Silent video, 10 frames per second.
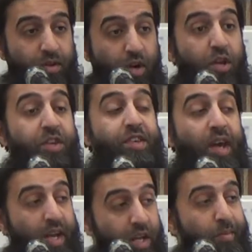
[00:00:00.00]
On a
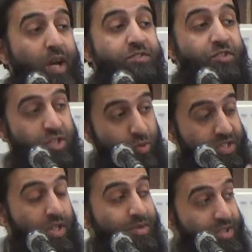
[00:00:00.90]
daily basis, she
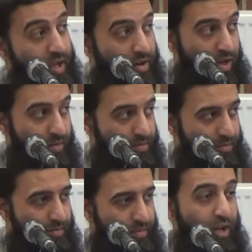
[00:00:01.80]
was committing haram,
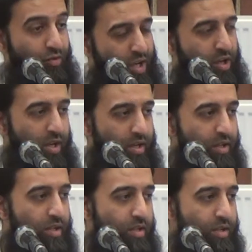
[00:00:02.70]
like
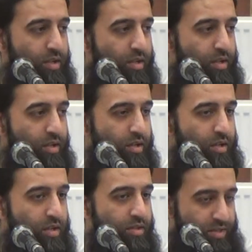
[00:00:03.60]
regularly.
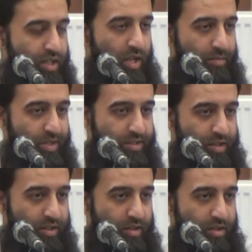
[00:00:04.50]
Zina,
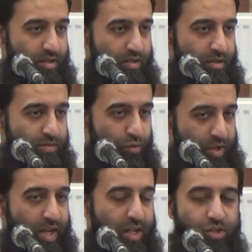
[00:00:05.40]
basically,
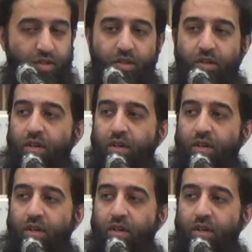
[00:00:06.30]
fornication.